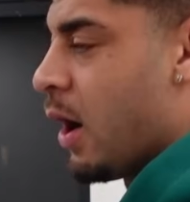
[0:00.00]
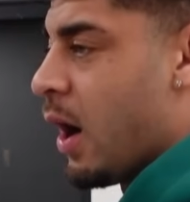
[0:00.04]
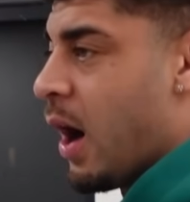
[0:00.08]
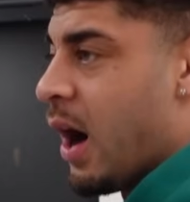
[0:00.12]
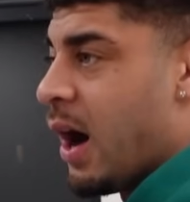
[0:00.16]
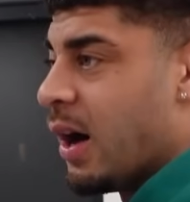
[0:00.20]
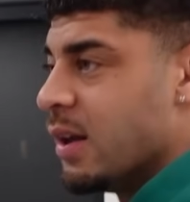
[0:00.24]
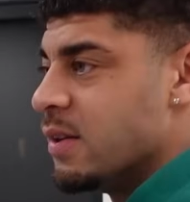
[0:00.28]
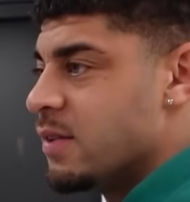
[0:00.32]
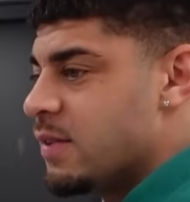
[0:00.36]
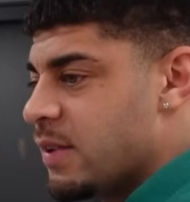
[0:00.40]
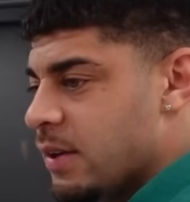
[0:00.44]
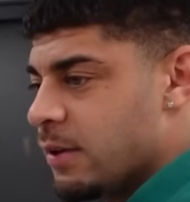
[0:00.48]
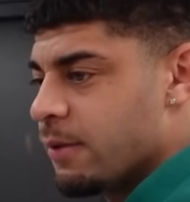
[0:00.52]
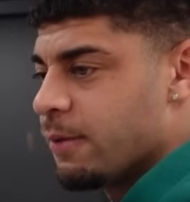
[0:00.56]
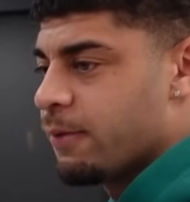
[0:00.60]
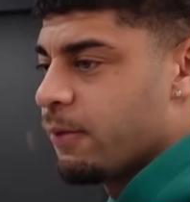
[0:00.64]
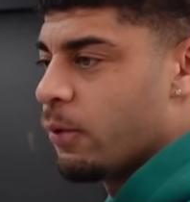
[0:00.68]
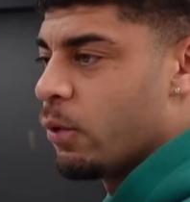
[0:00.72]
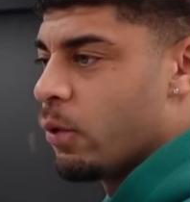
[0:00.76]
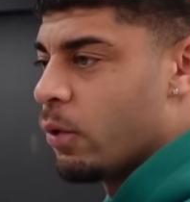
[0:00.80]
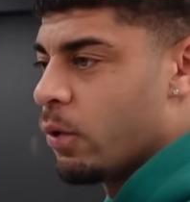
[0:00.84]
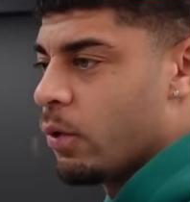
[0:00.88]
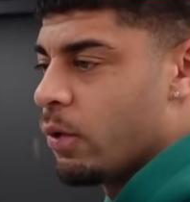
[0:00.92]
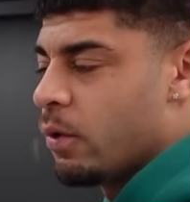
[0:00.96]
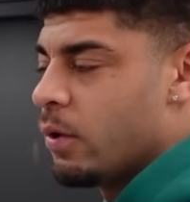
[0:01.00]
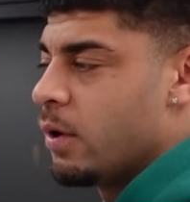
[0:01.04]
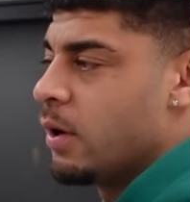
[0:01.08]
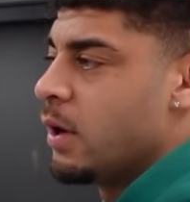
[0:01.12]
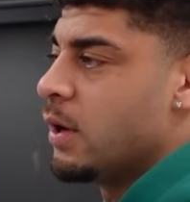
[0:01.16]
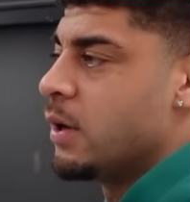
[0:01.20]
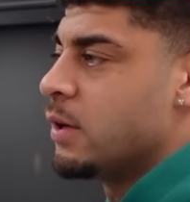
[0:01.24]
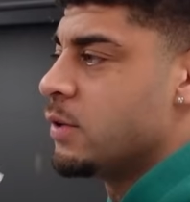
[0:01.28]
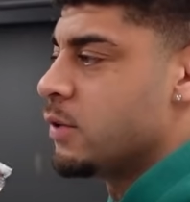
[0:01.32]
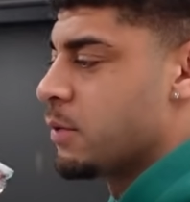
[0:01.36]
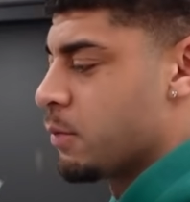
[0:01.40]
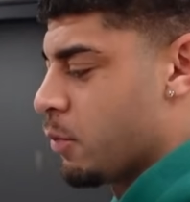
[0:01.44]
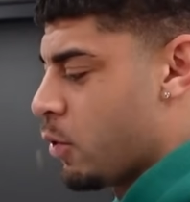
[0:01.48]
Hunting for
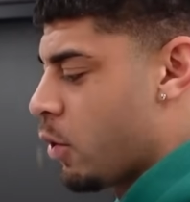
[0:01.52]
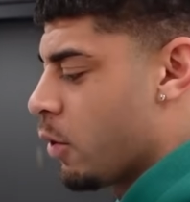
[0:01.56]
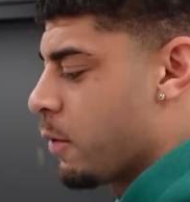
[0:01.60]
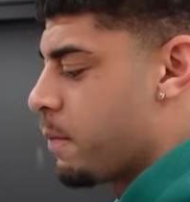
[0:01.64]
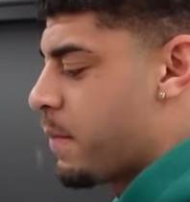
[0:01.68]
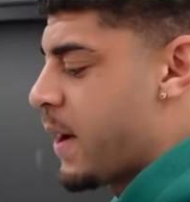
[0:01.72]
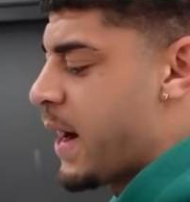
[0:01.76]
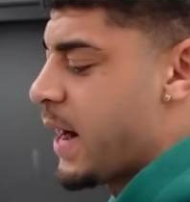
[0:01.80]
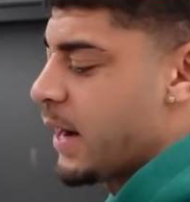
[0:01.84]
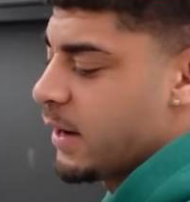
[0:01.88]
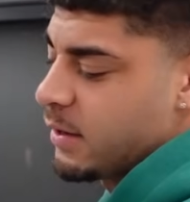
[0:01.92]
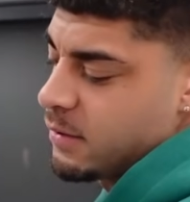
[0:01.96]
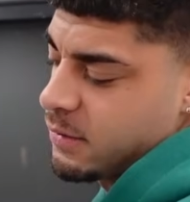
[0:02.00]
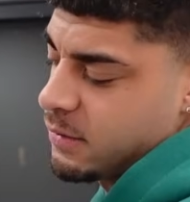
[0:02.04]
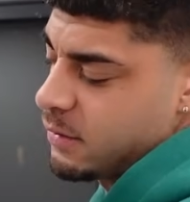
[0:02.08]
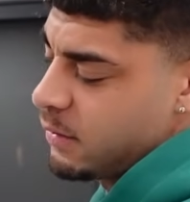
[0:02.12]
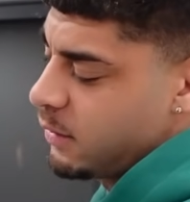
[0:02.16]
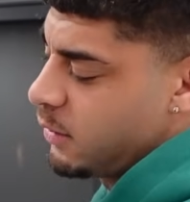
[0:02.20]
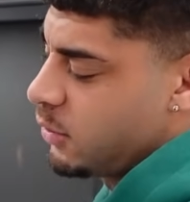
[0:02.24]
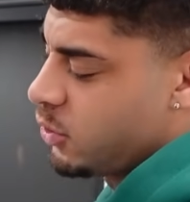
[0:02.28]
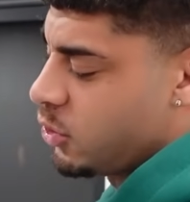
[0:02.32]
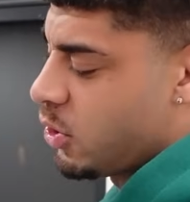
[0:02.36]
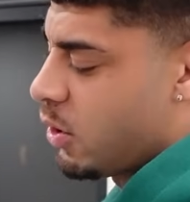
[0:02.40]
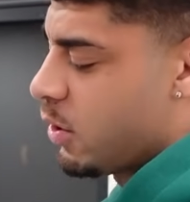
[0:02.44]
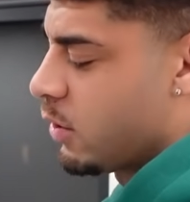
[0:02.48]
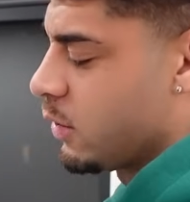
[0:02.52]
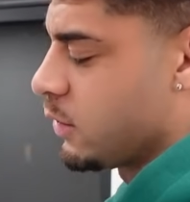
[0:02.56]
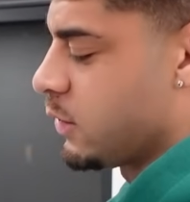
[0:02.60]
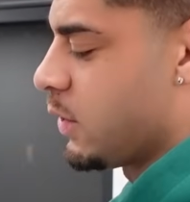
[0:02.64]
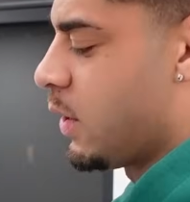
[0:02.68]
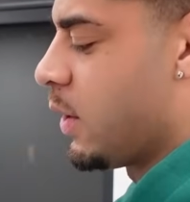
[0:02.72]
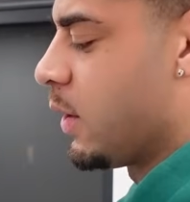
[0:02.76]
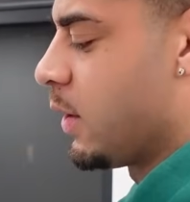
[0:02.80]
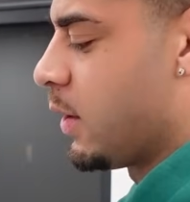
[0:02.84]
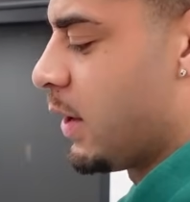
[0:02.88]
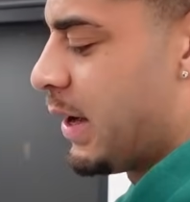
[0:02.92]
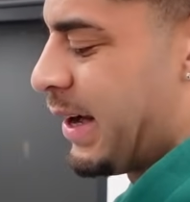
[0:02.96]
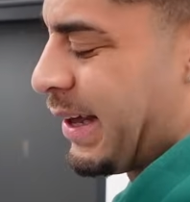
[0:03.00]
some God Packs, the
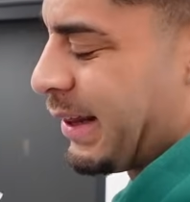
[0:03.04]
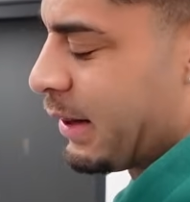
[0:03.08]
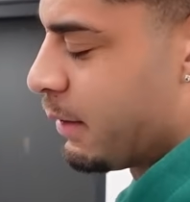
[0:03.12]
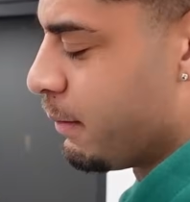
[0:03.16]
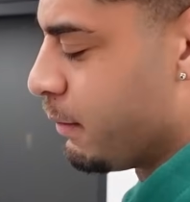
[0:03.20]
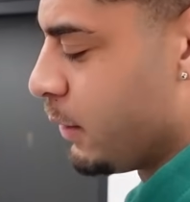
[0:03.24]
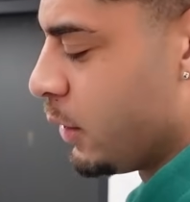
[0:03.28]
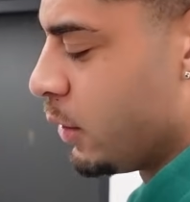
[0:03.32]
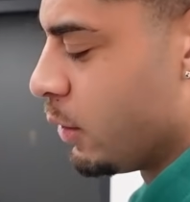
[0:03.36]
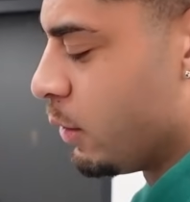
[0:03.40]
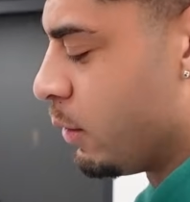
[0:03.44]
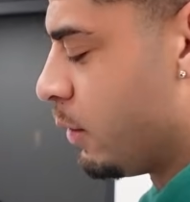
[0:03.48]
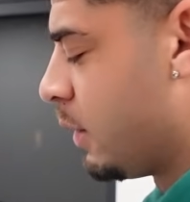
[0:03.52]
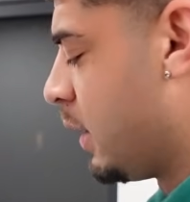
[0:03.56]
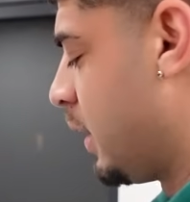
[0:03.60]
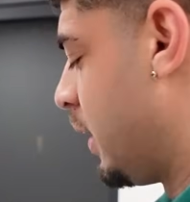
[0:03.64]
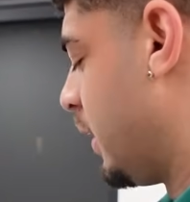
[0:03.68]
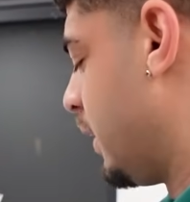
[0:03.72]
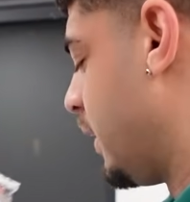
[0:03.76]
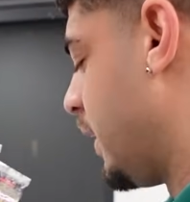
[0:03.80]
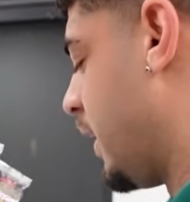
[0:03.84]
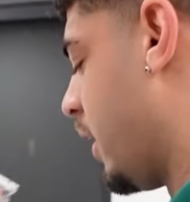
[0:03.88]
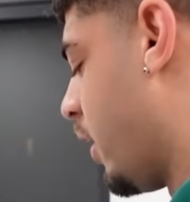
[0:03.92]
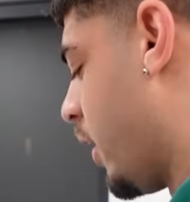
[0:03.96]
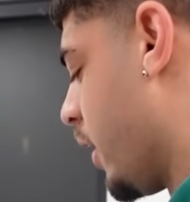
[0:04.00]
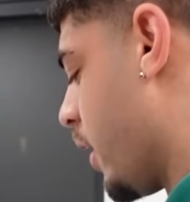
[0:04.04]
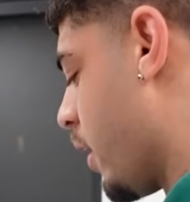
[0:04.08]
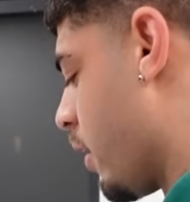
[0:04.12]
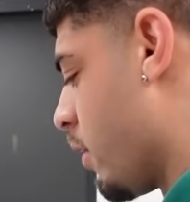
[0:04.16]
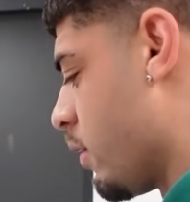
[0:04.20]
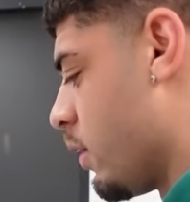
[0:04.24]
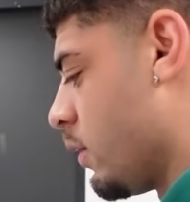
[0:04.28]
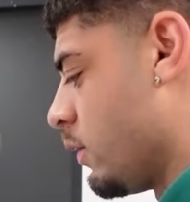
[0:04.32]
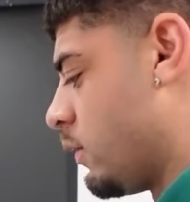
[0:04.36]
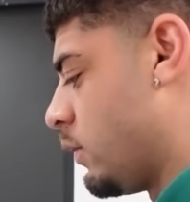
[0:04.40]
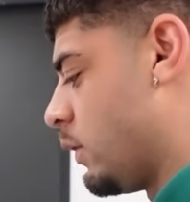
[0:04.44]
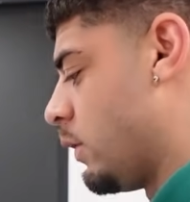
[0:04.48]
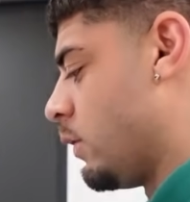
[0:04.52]
Charizard, the Mew, the
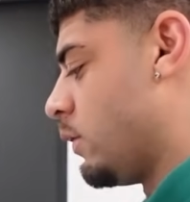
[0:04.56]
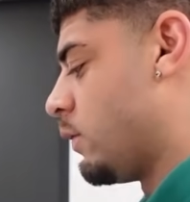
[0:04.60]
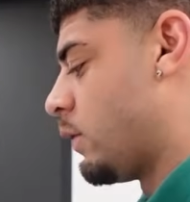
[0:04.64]
Iono too.